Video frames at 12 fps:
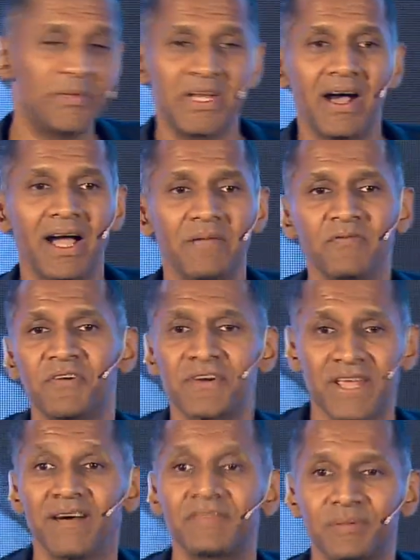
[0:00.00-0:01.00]
mean, I'm
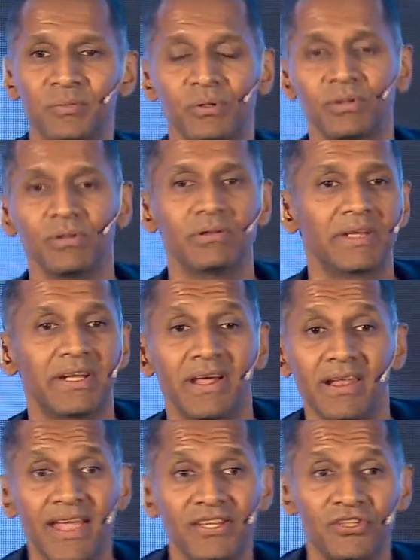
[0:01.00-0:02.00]
very comfortable
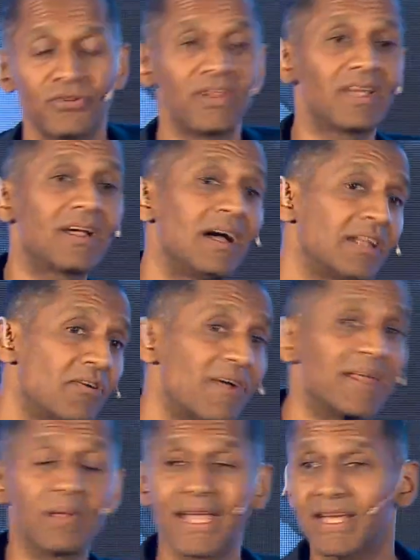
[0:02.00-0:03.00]
and I like shooting
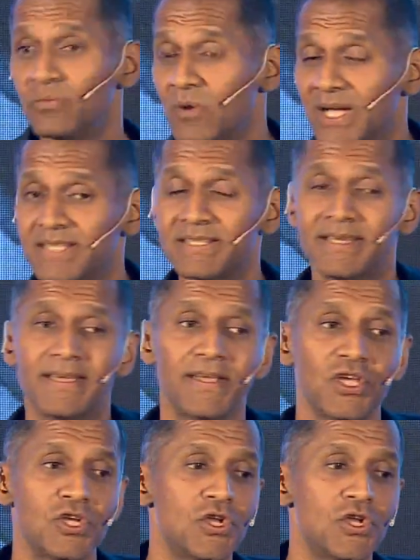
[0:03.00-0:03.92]
color and black and white.